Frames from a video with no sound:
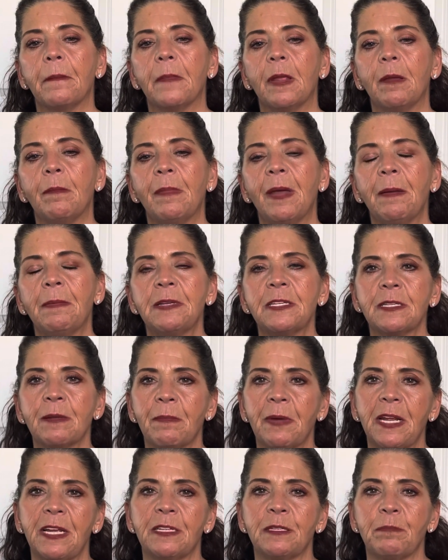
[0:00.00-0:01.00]
Maybe
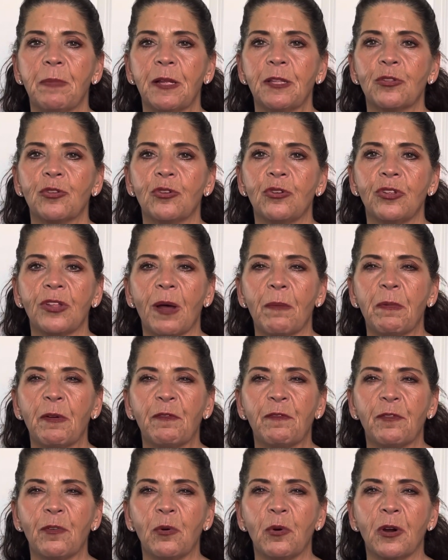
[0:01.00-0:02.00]
somebody has been through that
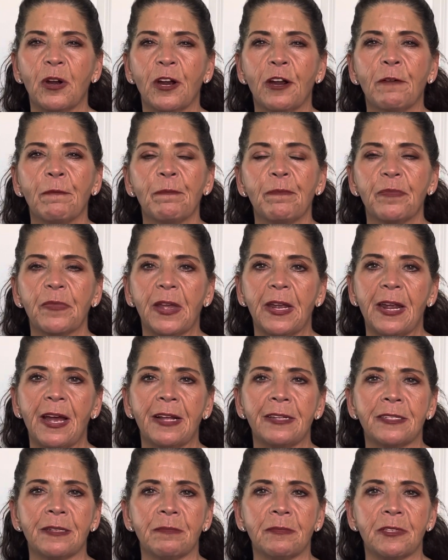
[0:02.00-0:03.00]
before and
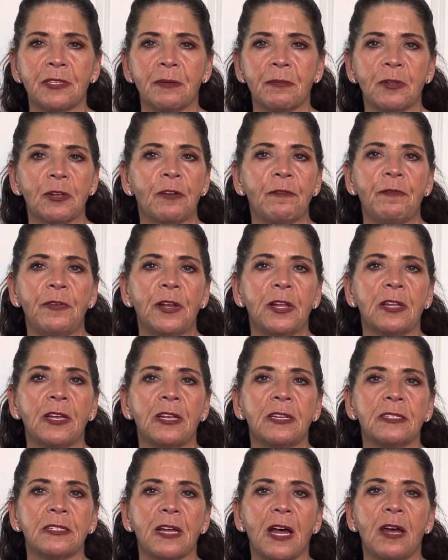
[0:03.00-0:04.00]
had some similar
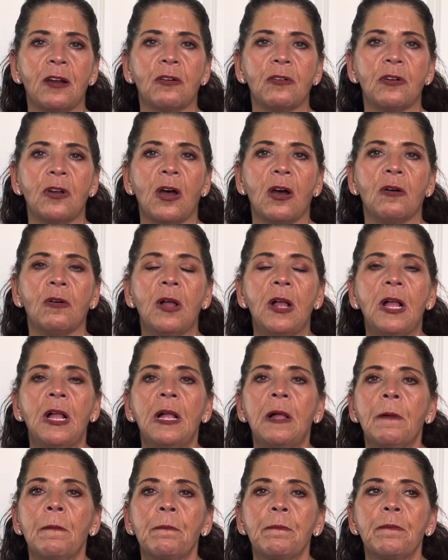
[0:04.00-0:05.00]
feelings. I don't know.
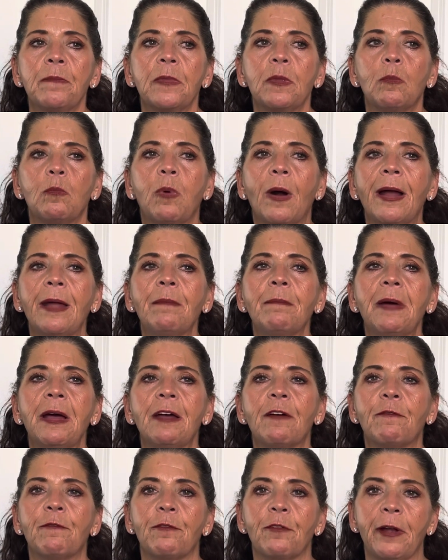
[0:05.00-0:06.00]
Why am I
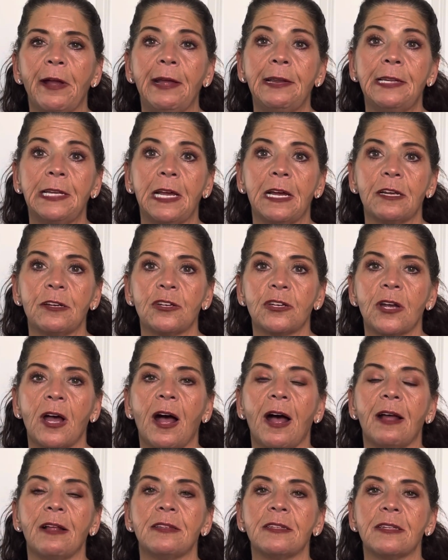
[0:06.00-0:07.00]
afraid to get
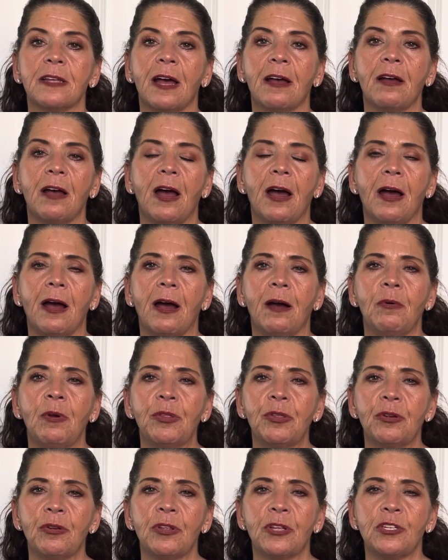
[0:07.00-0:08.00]
shots? I
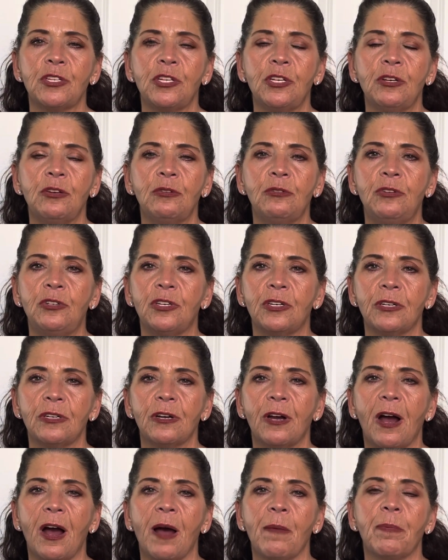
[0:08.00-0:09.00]
went through this huge
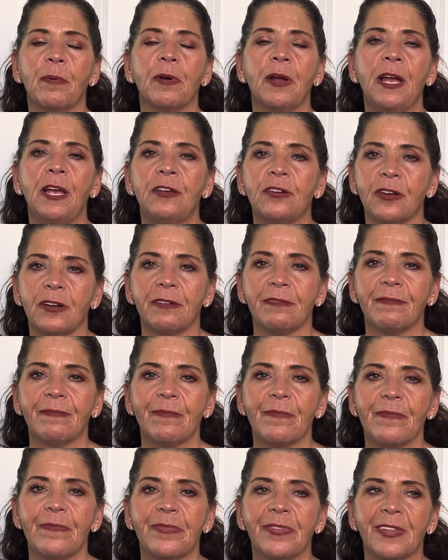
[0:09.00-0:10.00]
operation.
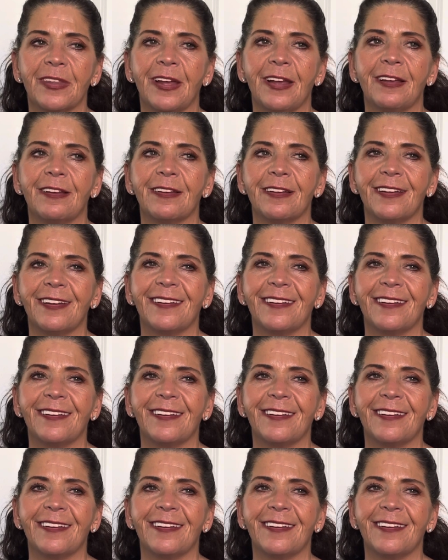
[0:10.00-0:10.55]
Like,